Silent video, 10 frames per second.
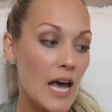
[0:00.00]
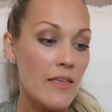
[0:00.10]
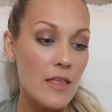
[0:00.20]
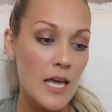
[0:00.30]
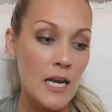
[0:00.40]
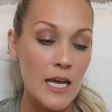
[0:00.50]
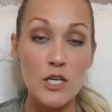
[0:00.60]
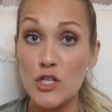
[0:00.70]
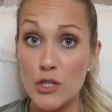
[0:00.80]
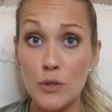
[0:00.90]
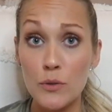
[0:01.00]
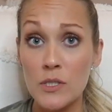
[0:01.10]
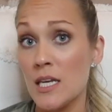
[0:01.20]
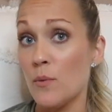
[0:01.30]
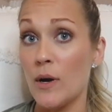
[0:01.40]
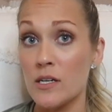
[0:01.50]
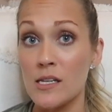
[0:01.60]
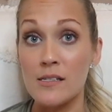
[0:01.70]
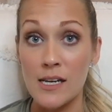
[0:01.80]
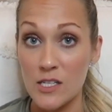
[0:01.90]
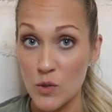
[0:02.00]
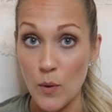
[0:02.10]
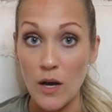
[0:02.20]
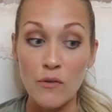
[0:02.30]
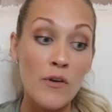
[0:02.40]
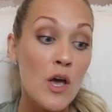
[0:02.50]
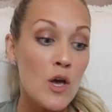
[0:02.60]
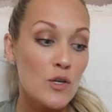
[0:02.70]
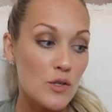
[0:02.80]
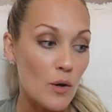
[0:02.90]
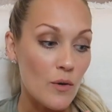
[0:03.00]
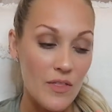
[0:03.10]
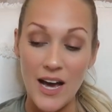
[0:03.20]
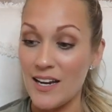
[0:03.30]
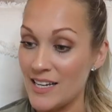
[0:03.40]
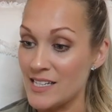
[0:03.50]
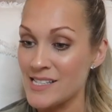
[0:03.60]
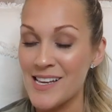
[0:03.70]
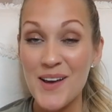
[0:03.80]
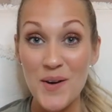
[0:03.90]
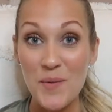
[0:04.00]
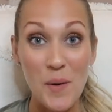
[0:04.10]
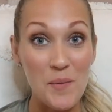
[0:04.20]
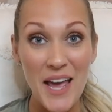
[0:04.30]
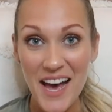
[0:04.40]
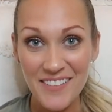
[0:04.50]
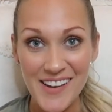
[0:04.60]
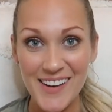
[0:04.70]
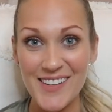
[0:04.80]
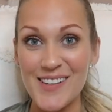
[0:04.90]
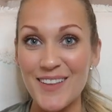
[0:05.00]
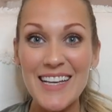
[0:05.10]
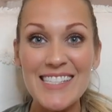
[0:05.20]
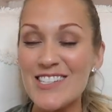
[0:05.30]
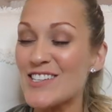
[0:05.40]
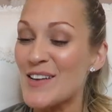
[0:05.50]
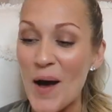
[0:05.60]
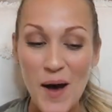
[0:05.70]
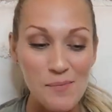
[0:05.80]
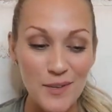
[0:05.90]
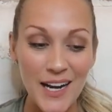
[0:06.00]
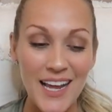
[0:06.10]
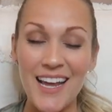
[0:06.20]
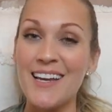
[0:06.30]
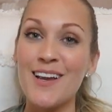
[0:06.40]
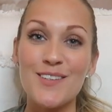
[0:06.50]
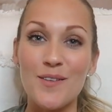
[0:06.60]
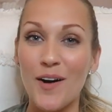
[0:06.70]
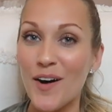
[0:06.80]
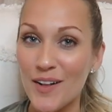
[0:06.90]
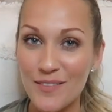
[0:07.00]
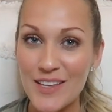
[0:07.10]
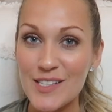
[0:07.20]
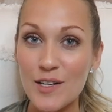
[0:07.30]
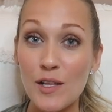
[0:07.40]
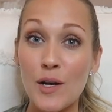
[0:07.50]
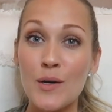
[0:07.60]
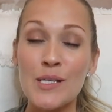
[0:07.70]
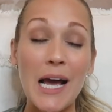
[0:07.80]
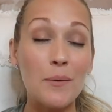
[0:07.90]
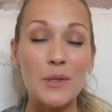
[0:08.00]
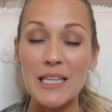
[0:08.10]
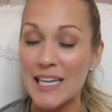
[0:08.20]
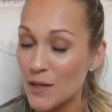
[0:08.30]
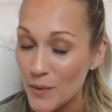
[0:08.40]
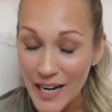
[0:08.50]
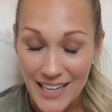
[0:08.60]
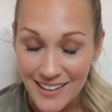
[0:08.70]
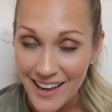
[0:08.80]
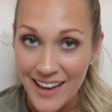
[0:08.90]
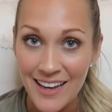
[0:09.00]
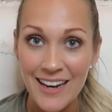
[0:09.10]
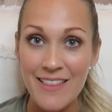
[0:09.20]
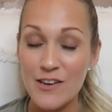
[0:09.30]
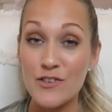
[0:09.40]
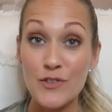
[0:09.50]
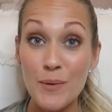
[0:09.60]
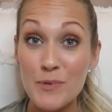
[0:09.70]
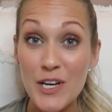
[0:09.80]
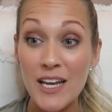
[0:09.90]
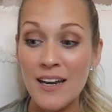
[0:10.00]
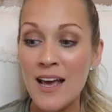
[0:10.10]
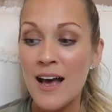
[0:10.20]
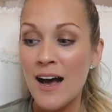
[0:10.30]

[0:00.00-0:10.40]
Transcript: And then in shoes, he wears a size 12. So that is what we have here. So let's just hop right in to all of these clothes. I will link what I can in the description.